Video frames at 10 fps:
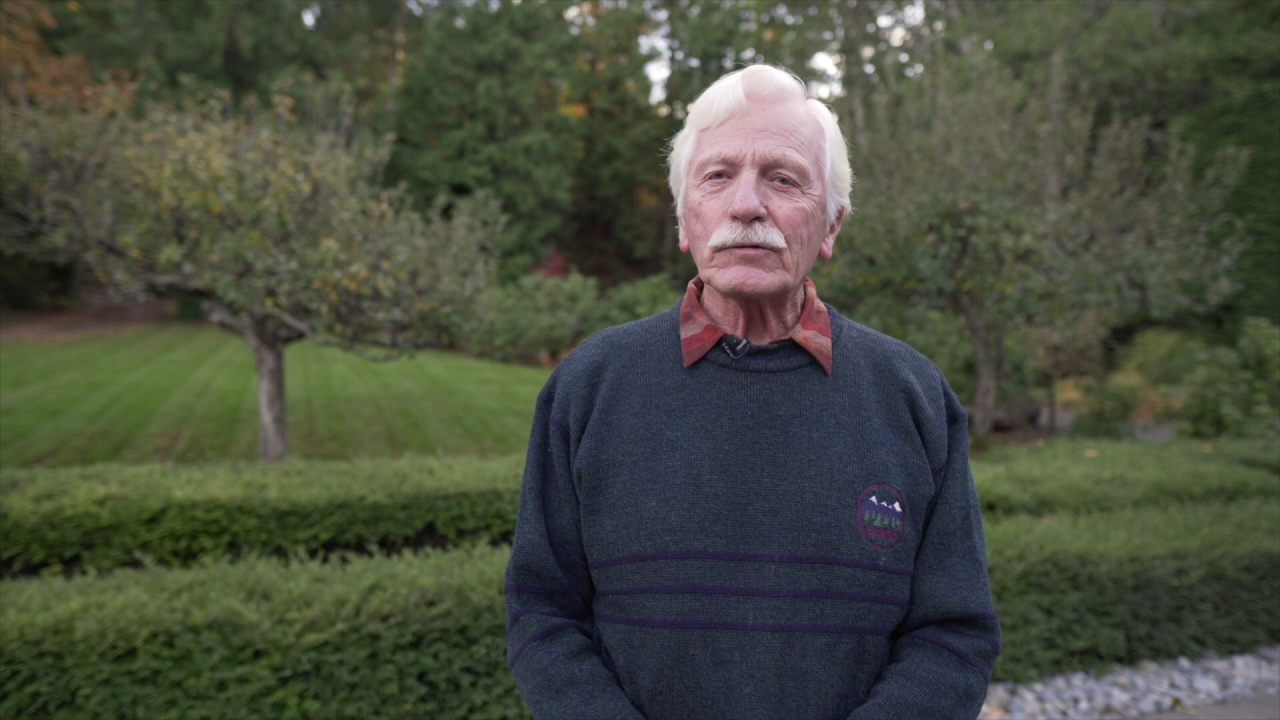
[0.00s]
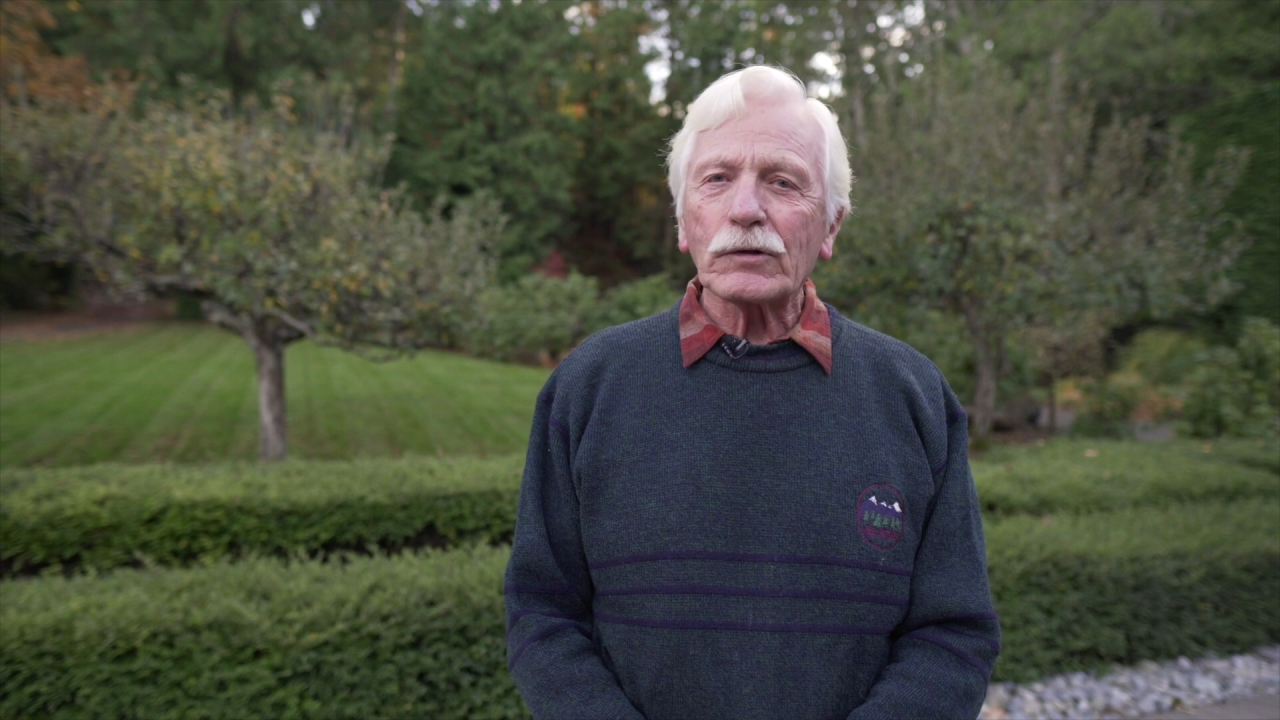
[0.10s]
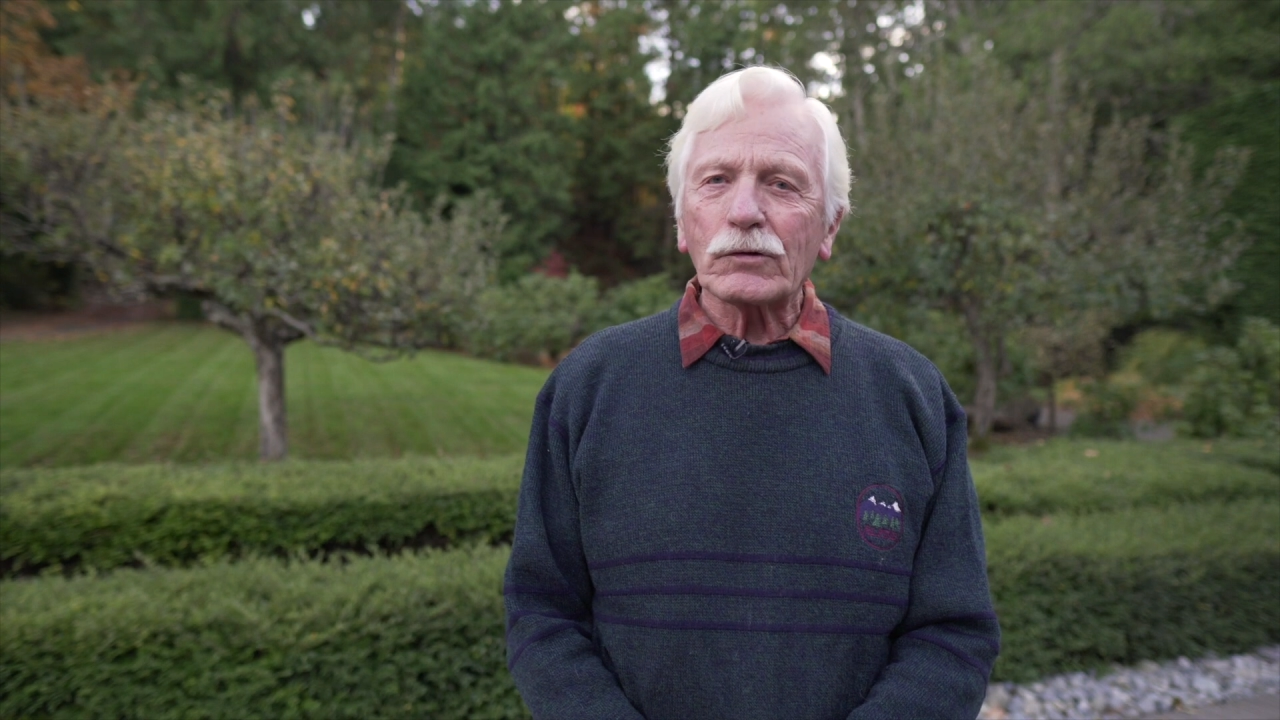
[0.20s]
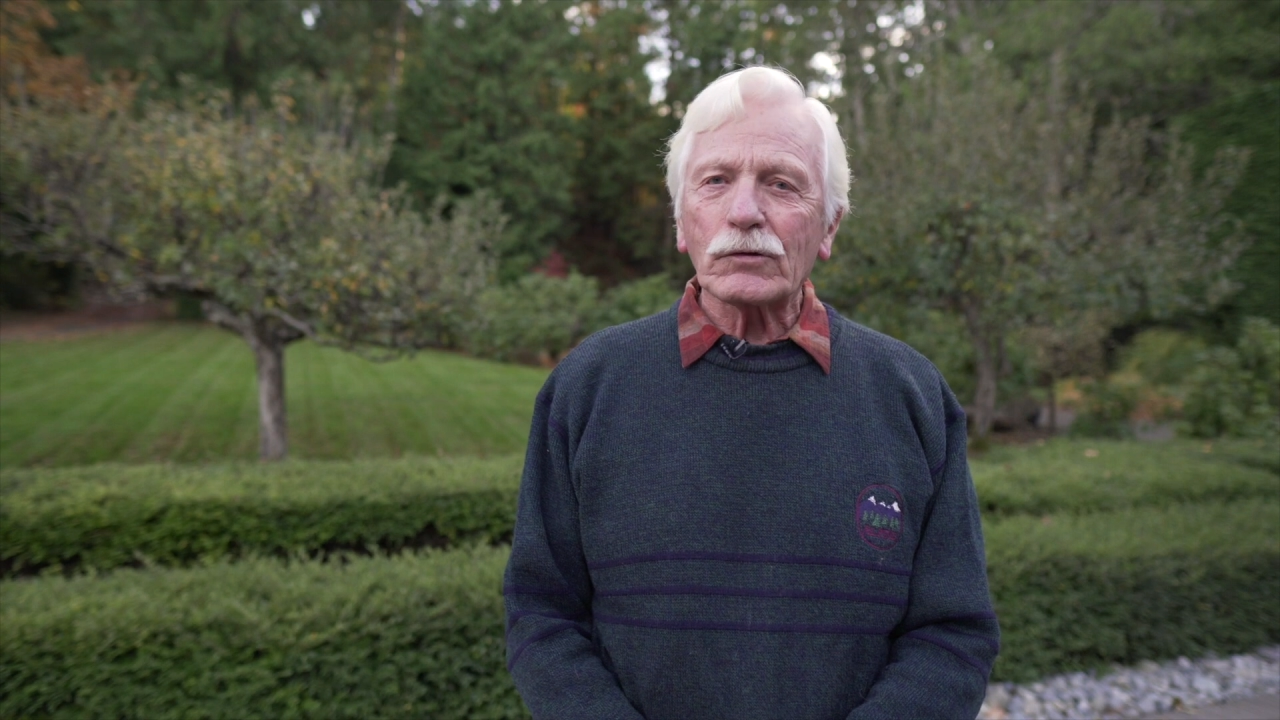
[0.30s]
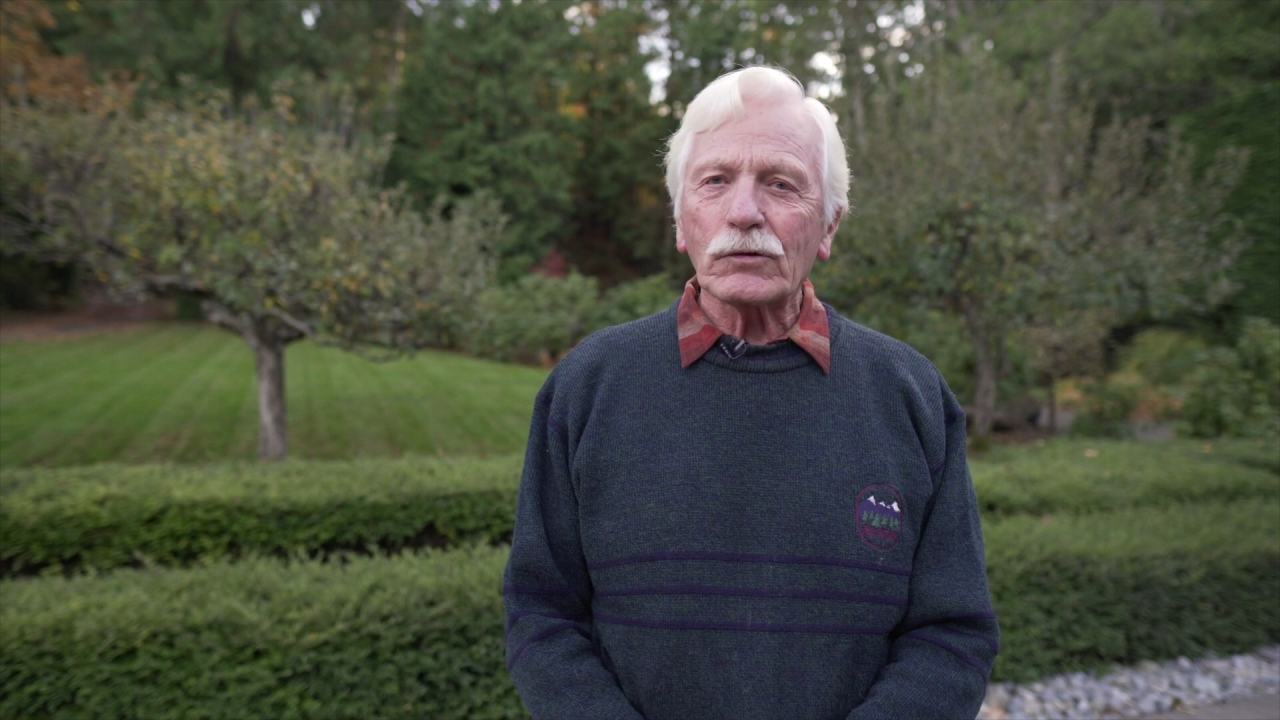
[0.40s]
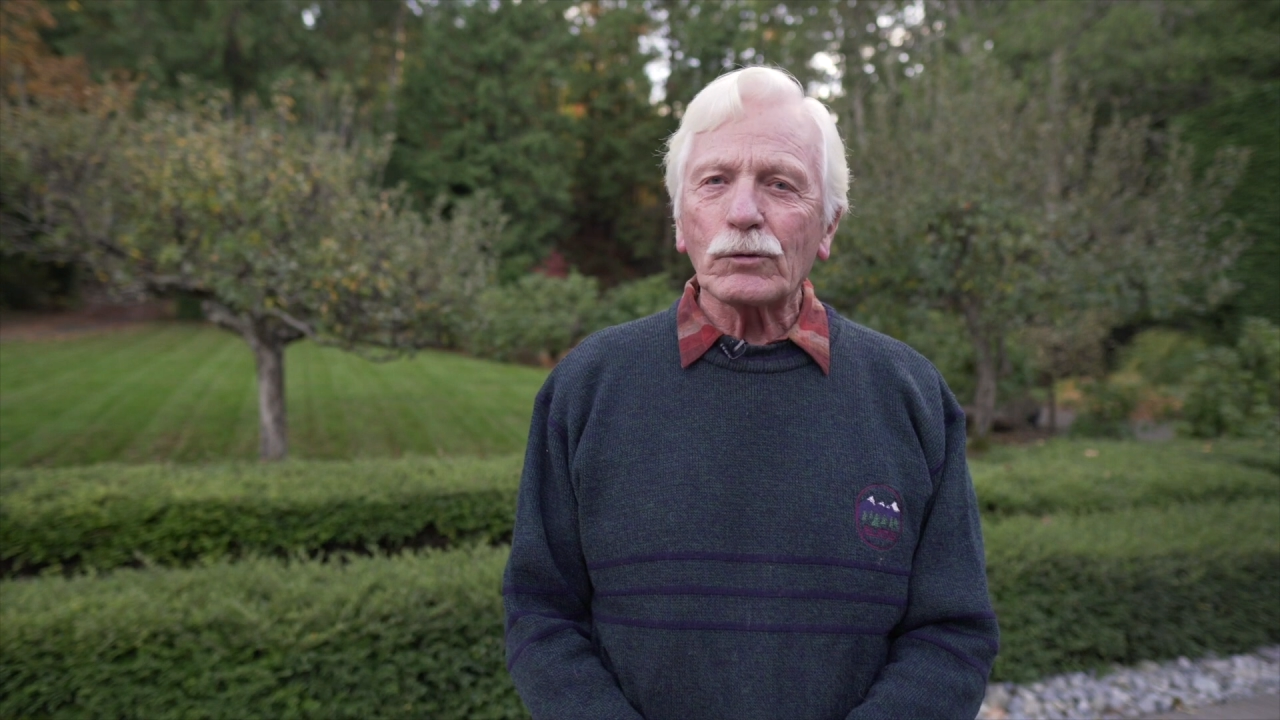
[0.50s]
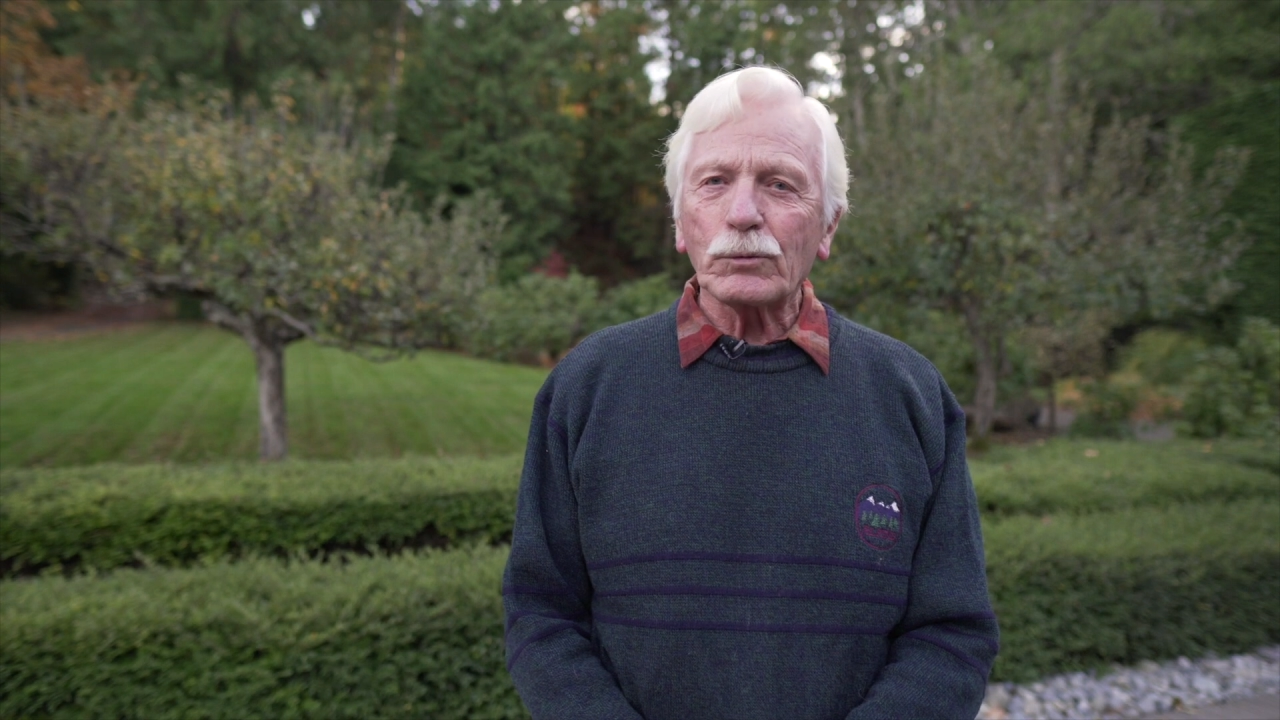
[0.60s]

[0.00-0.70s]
Justice